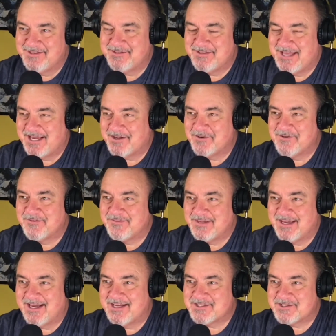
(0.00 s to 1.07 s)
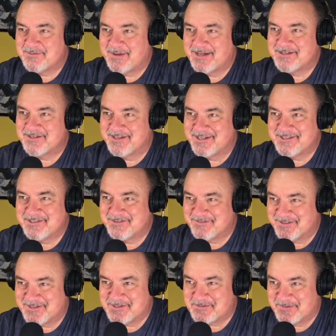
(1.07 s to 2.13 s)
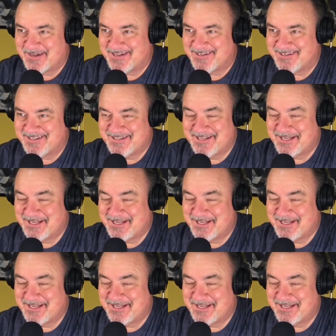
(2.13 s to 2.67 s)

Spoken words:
that goofy ass imagination of his, man,